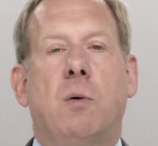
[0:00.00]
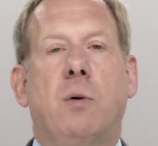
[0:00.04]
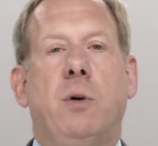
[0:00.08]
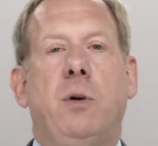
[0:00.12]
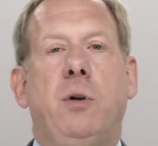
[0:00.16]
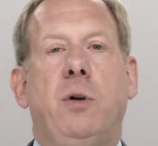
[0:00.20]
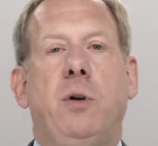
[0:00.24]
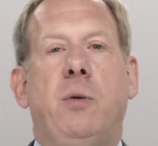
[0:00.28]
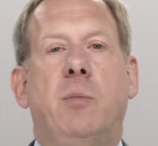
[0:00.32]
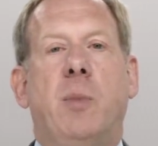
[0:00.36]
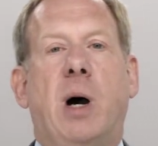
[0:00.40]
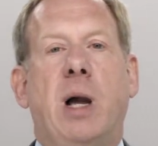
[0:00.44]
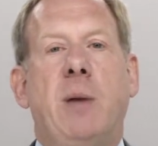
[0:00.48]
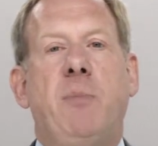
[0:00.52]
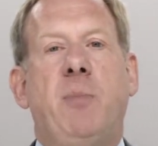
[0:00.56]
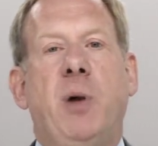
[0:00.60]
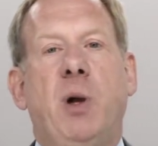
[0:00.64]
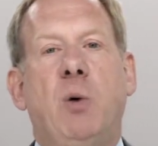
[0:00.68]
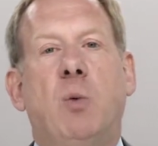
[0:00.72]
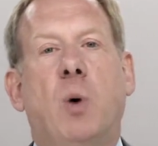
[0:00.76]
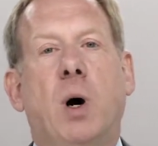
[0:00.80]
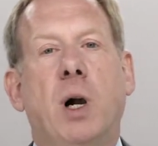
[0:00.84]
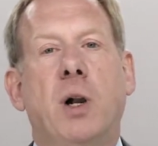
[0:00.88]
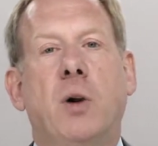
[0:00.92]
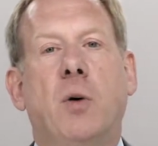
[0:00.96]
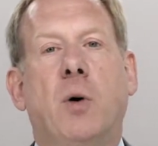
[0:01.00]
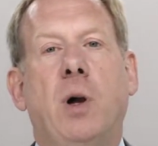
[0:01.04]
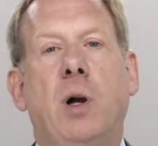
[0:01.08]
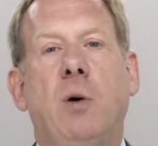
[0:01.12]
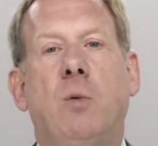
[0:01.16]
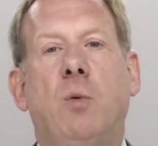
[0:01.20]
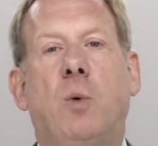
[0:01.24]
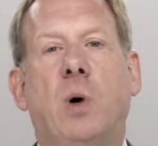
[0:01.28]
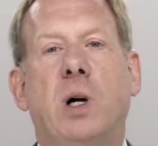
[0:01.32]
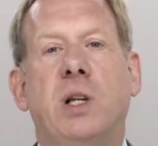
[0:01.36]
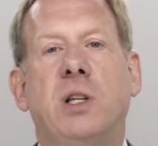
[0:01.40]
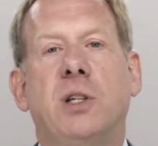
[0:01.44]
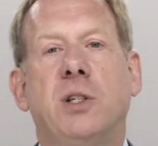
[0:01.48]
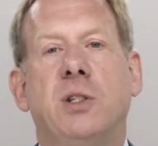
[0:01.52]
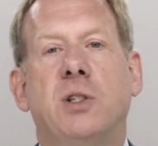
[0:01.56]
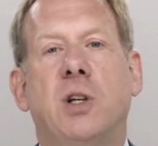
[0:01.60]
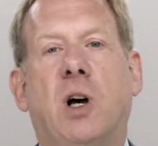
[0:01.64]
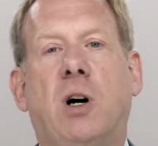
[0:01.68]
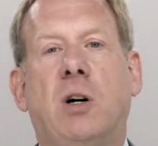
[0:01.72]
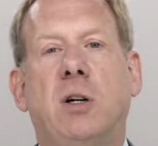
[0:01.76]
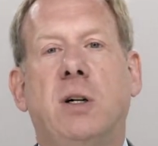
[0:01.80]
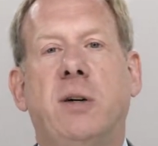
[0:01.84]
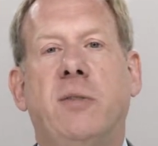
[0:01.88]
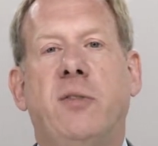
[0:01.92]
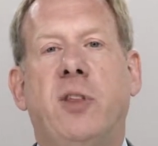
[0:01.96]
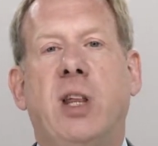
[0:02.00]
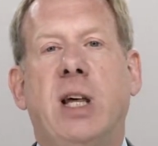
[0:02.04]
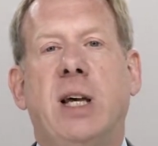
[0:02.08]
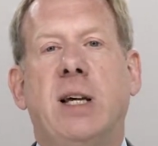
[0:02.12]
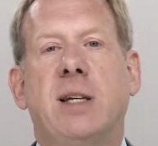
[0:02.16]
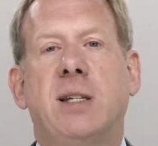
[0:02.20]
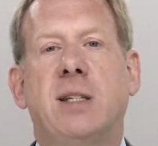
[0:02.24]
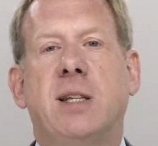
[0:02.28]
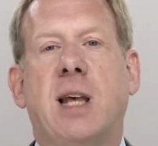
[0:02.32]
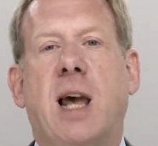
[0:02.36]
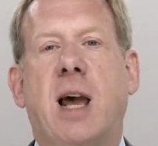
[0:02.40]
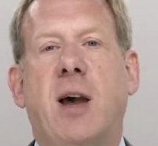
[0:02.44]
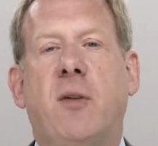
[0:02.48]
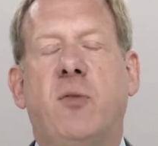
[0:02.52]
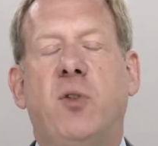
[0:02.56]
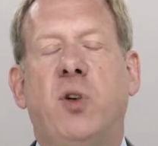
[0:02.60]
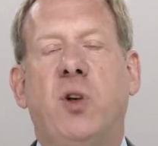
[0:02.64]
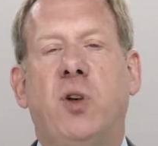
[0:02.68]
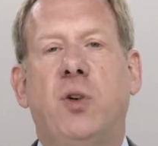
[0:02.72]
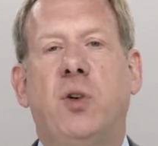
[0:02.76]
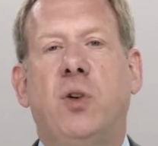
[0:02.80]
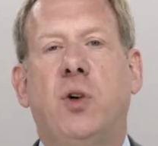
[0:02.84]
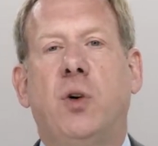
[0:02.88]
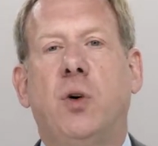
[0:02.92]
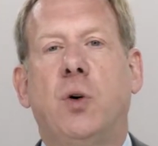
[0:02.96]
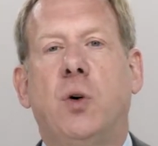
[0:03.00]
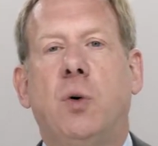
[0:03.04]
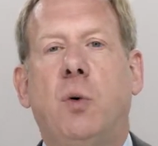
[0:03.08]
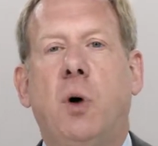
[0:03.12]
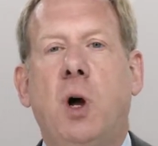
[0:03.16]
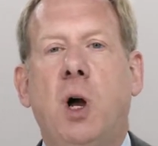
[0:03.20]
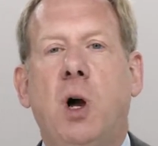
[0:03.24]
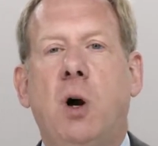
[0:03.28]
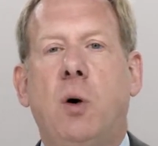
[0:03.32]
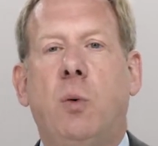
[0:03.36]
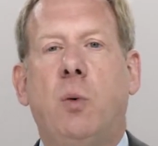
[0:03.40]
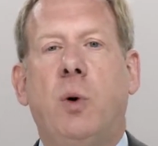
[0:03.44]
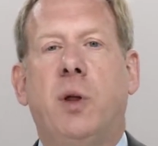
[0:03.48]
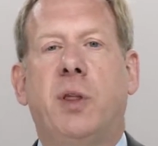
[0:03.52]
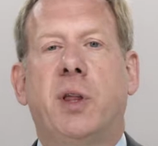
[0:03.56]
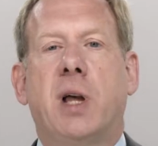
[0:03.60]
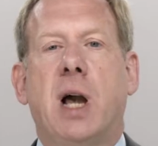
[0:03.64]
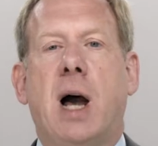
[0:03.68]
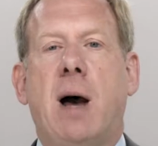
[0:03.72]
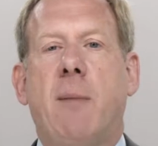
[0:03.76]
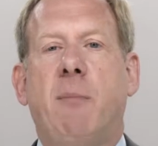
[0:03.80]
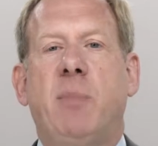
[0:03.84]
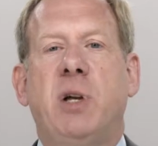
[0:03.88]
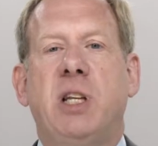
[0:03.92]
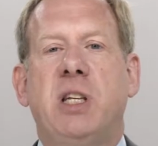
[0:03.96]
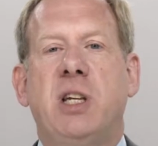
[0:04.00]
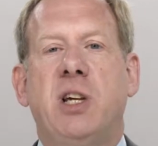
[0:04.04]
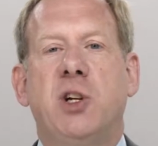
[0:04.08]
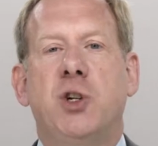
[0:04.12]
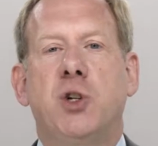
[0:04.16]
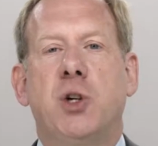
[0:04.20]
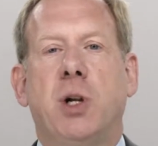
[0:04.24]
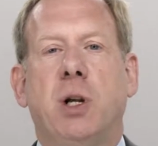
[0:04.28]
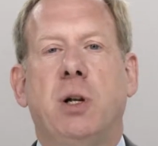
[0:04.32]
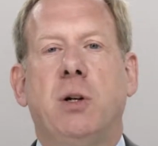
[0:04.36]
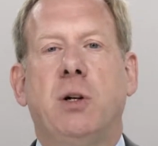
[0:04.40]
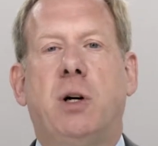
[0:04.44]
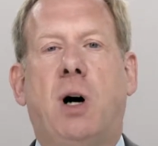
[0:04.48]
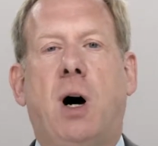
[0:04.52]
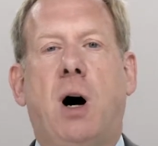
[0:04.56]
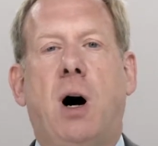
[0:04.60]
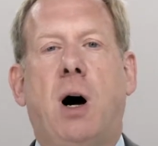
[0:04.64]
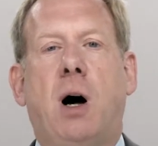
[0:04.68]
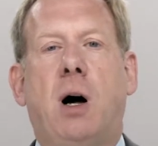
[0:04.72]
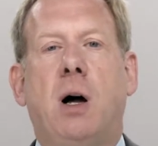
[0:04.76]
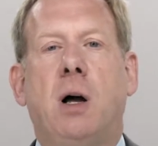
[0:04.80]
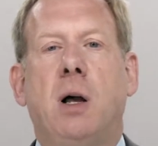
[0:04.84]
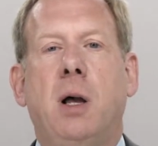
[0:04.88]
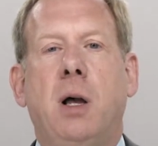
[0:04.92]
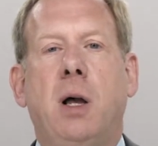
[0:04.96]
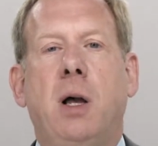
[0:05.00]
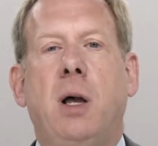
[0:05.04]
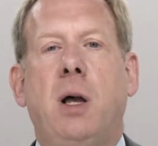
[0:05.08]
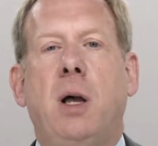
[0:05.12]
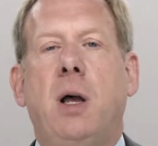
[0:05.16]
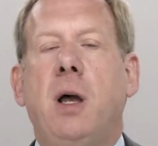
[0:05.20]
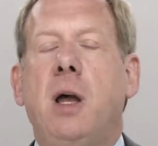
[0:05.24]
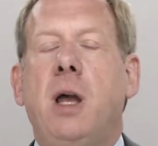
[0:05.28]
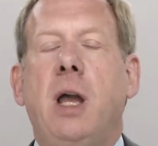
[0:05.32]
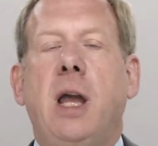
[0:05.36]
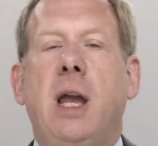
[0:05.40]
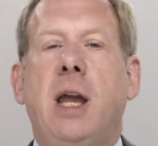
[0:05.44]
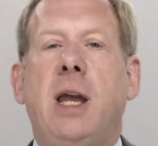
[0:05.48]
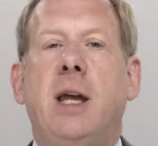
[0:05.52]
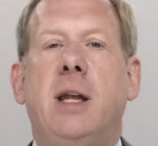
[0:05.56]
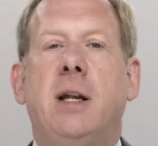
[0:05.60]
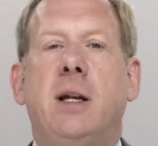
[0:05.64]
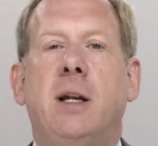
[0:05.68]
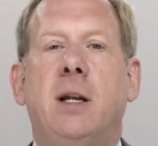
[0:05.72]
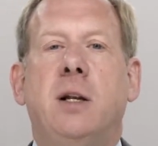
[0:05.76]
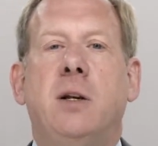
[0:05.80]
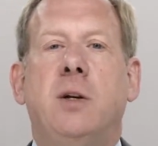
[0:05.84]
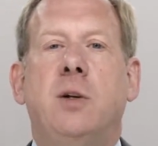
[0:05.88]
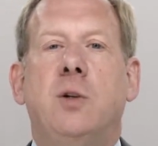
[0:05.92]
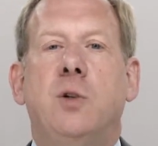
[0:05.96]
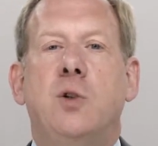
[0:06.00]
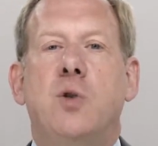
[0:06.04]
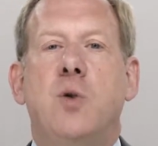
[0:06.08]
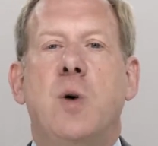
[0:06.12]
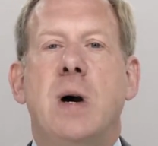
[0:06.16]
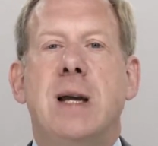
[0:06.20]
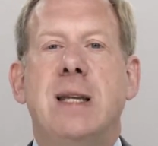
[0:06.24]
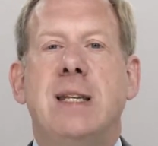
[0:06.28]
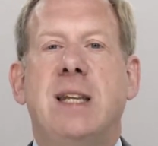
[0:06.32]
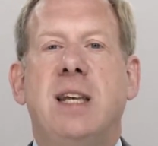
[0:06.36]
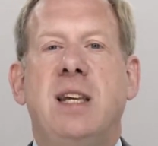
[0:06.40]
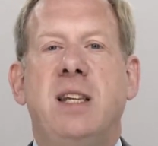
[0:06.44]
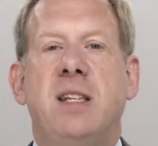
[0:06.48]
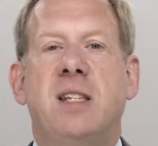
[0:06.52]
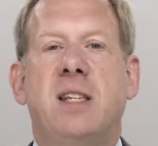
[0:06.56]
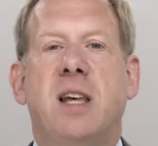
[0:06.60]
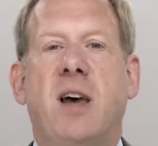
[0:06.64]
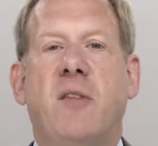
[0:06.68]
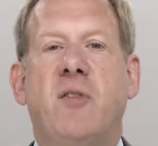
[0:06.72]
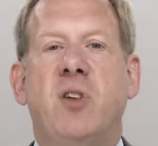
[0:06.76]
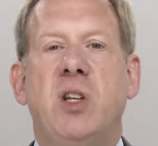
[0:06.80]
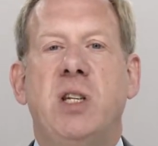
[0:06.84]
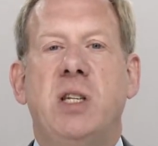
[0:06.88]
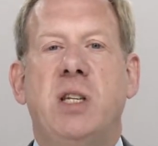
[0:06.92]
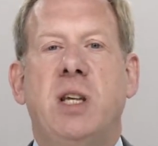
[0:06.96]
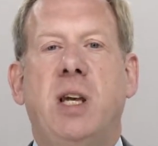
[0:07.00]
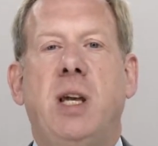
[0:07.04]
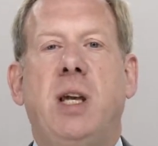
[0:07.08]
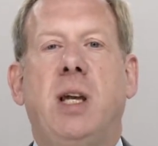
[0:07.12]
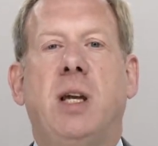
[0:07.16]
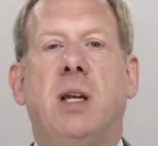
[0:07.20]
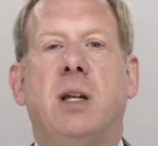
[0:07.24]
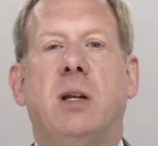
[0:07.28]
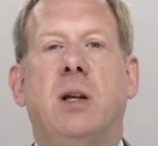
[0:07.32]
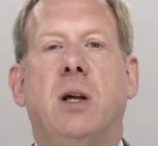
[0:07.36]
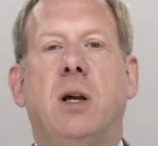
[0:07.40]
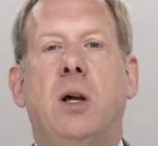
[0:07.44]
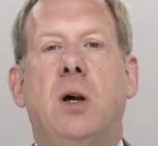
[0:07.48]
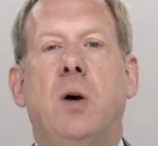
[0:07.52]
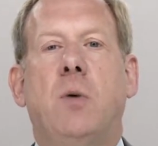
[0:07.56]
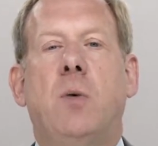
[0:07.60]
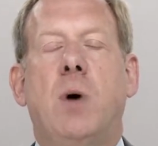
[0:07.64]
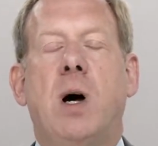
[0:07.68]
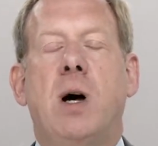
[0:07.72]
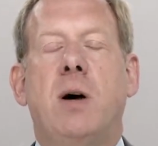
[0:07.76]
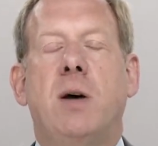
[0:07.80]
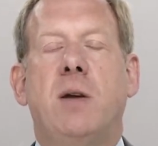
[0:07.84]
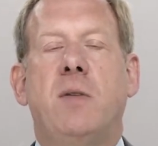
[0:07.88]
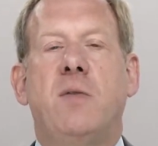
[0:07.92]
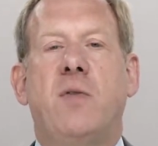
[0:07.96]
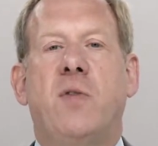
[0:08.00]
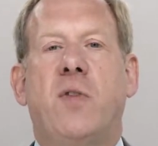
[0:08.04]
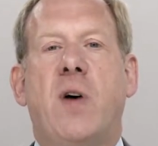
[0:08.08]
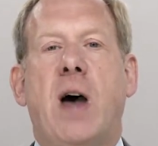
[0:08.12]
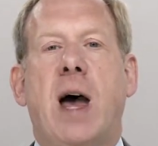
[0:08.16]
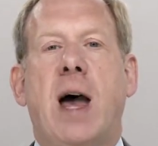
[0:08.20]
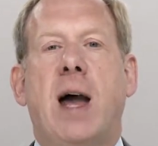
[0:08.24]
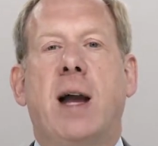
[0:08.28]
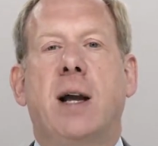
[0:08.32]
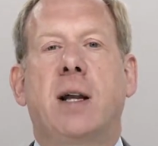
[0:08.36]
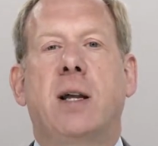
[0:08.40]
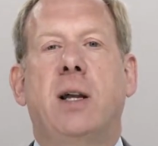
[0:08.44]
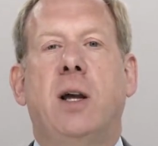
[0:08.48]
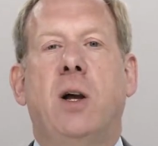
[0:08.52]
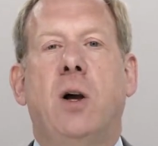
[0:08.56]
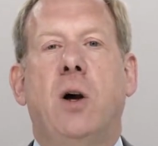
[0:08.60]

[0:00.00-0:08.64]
you might be wondering, what does all of this have to do with competition law in 2017? Well, in fact,